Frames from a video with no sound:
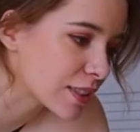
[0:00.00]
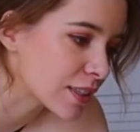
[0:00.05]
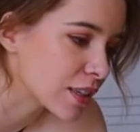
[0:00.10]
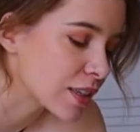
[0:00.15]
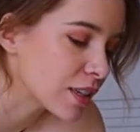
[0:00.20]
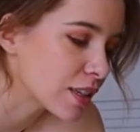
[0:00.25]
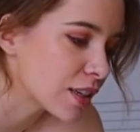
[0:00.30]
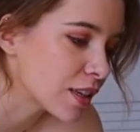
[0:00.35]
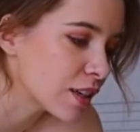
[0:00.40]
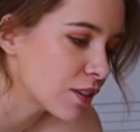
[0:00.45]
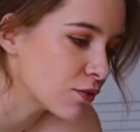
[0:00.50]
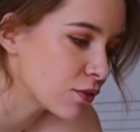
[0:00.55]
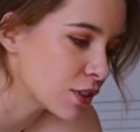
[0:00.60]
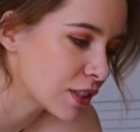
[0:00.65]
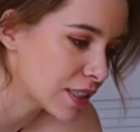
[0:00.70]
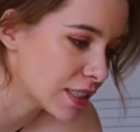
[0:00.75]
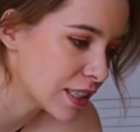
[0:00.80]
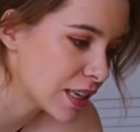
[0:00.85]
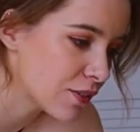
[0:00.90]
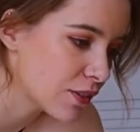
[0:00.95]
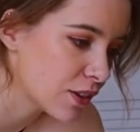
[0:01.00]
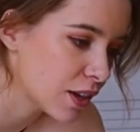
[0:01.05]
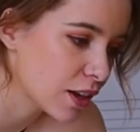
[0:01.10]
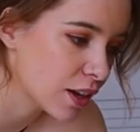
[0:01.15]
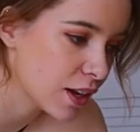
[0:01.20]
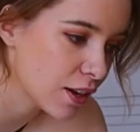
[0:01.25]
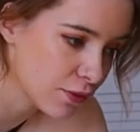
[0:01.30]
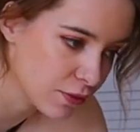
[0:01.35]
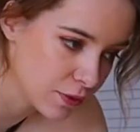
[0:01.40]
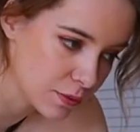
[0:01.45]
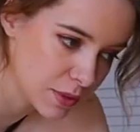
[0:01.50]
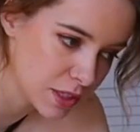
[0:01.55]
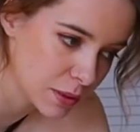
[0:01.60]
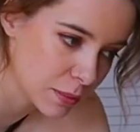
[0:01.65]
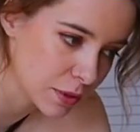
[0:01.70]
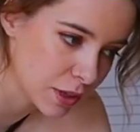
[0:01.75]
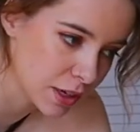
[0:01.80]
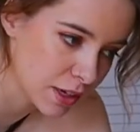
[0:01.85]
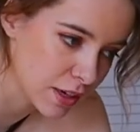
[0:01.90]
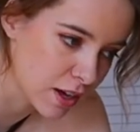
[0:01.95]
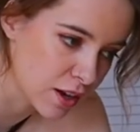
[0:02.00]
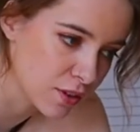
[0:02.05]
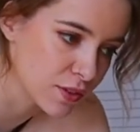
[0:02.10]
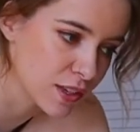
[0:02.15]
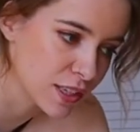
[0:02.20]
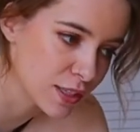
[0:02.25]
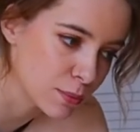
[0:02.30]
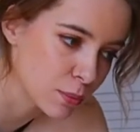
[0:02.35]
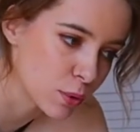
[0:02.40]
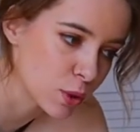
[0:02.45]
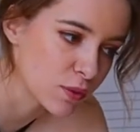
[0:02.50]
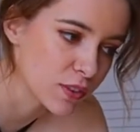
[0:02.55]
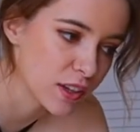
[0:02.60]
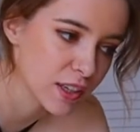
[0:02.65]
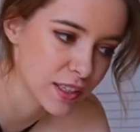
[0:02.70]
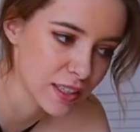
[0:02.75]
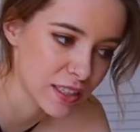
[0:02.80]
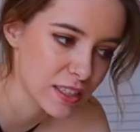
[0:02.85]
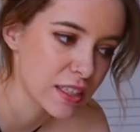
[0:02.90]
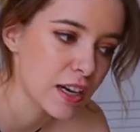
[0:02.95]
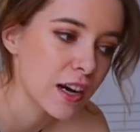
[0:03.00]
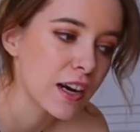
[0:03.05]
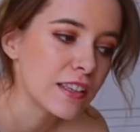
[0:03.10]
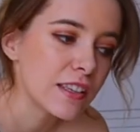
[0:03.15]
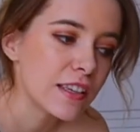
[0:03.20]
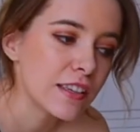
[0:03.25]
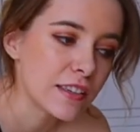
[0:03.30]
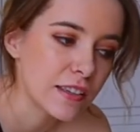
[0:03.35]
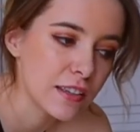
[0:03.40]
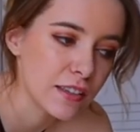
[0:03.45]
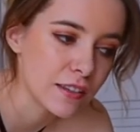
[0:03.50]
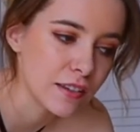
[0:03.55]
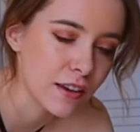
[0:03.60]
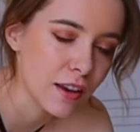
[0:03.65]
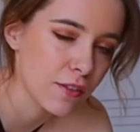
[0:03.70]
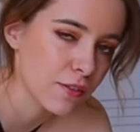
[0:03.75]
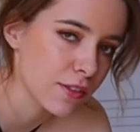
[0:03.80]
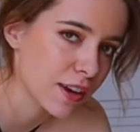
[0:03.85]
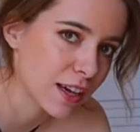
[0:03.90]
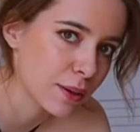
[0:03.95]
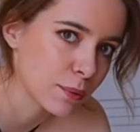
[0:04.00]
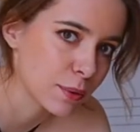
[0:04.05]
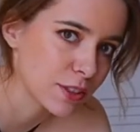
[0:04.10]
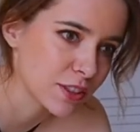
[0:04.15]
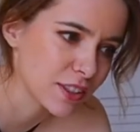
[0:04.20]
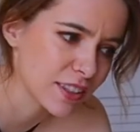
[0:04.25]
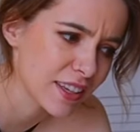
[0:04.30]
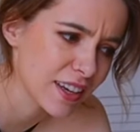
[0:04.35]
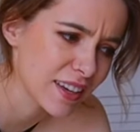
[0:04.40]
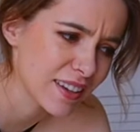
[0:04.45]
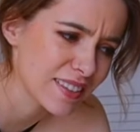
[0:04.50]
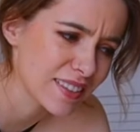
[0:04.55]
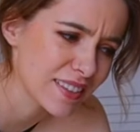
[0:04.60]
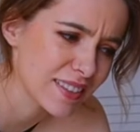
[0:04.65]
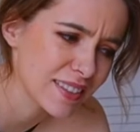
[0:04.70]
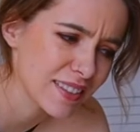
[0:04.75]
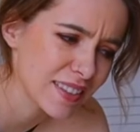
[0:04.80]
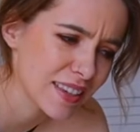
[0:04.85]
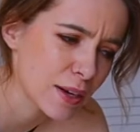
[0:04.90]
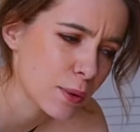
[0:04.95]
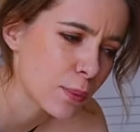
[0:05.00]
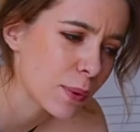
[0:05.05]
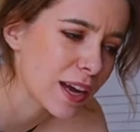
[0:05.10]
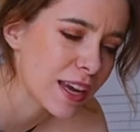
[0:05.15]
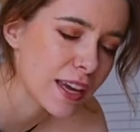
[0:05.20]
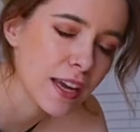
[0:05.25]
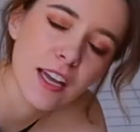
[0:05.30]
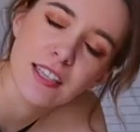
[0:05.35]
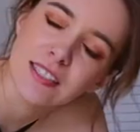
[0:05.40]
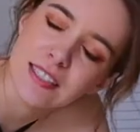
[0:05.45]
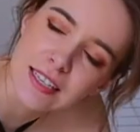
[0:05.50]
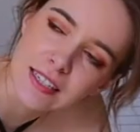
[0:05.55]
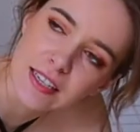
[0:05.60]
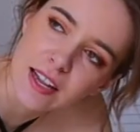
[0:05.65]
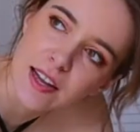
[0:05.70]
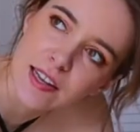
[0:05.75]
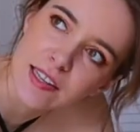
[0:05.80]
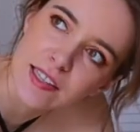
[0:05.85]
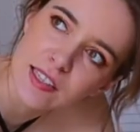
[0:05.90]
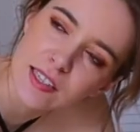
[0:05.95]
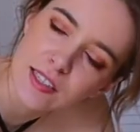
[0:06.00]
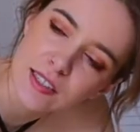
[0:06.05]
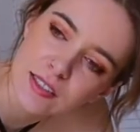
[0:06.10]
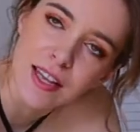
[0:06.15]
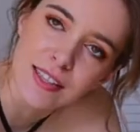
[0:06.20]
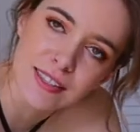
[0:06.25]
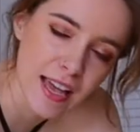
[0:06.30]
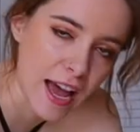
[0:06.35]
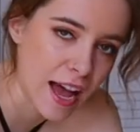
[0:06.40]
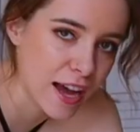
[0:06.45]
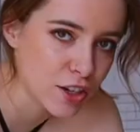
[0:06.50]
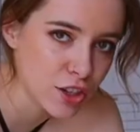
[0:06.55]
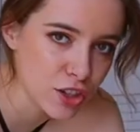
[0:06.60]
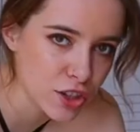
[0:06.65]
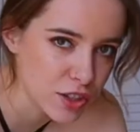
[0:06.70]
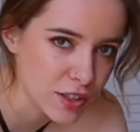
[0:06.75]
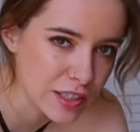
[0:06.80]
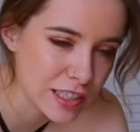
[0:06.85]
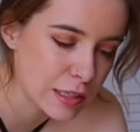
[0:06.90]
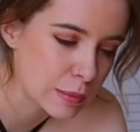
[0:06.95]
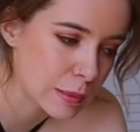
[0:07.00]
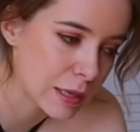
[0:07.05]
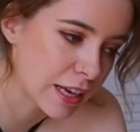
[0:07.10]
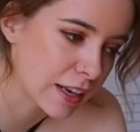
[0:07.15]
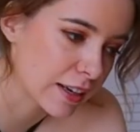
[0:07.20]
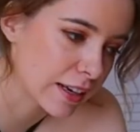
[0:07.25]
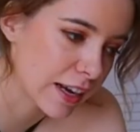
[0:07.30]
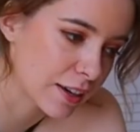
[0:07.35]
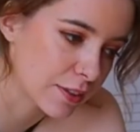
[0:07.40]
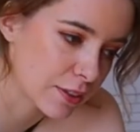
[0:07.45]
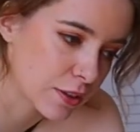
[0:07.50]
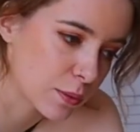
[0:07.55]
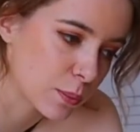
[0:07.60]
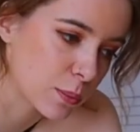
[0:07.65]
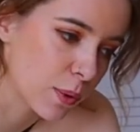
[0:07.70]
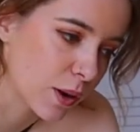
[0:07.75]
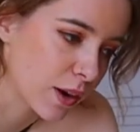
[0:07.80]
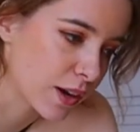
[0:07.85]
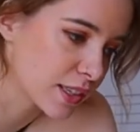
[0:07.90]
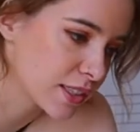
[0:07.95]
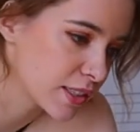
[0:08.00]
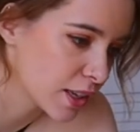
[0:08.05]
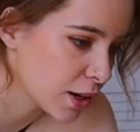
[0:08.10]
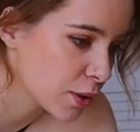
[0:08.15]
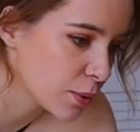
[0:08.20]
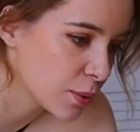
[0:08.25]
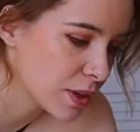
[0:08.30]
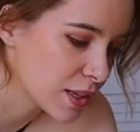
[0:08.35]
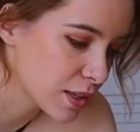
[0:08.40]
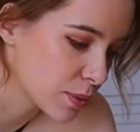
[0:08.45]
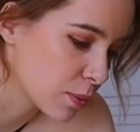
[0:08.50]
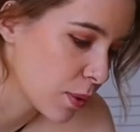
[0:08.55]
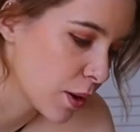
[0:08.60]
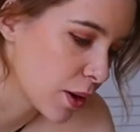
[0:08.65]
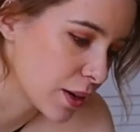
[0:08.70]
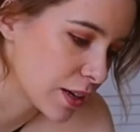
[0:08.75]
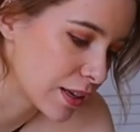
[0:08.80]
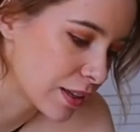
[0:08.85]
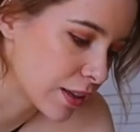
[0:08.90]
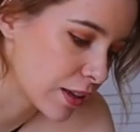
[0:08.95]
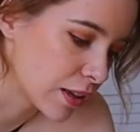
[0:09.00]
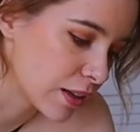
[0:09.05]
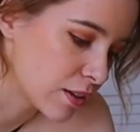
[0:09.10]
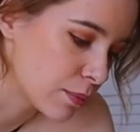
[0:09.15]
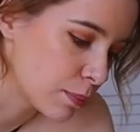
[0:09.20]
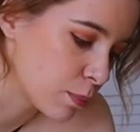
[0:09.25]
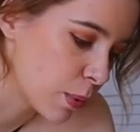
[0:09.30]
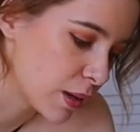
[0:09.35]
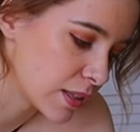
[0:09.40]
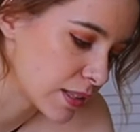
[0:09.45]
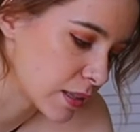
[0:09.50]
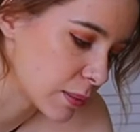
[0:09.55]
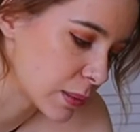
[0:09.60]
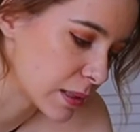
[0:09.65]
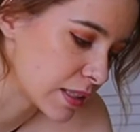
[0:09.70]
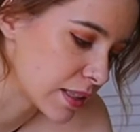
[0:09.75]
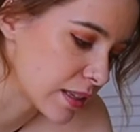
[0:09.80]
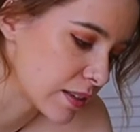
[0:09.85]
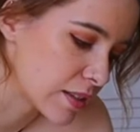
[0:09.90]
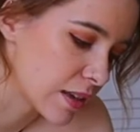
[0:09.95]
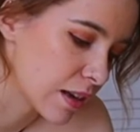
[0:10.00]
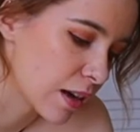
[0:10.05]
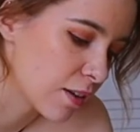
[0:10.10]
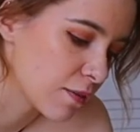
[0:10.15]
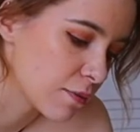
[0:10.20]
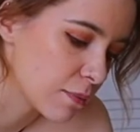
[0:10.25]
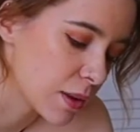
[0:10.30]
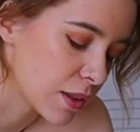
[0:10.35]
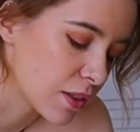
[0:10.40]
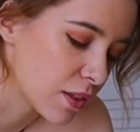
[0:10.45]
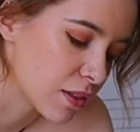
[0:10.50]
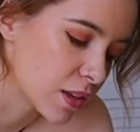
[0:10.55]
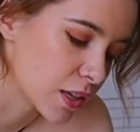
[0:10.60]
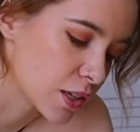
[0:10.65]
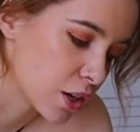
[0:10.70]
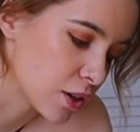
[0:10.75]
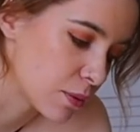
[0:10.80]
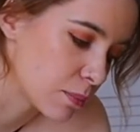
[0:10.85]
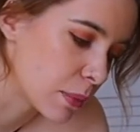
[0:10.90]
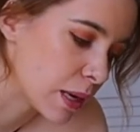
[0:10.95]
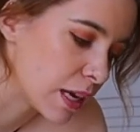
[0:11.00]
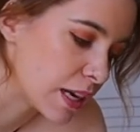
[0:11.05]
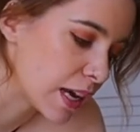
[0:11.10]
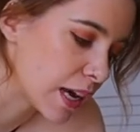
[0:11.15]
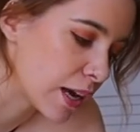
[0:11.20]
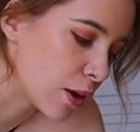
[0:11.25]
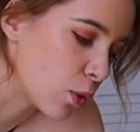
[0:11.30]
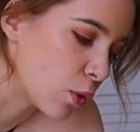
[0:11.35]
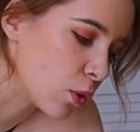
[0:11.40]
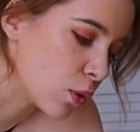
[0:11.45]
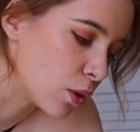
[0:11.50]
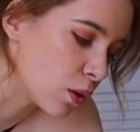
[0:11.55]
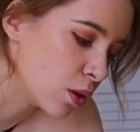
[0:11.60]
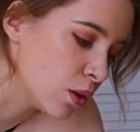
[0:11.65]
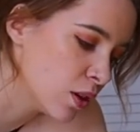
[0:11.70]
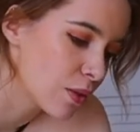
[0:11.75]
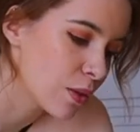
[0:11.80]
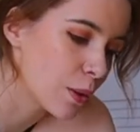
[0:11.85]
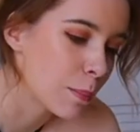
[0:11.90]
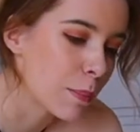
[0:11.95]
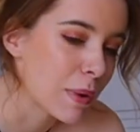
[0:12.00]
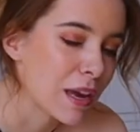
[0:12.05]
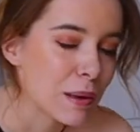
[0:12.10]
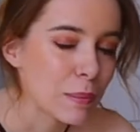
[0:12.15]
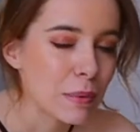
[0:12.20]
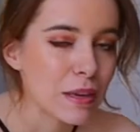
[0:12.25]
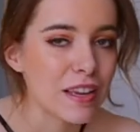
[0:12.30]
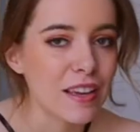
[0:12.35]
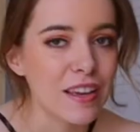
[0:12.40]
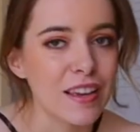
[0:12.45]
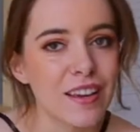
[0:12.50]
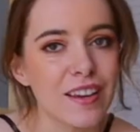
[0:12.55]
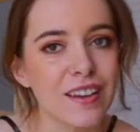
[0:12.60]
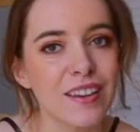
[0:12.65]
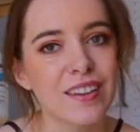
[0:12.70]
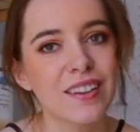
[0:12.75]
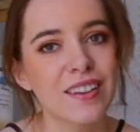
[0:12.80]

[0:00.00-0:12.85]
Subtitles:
that receiving a gift from someone I love is more of like a silent love language, I guess, in a way. As in like, it's actions speaking louder than words. I always worry that when someone says they love me that they don't mean it, or that maybe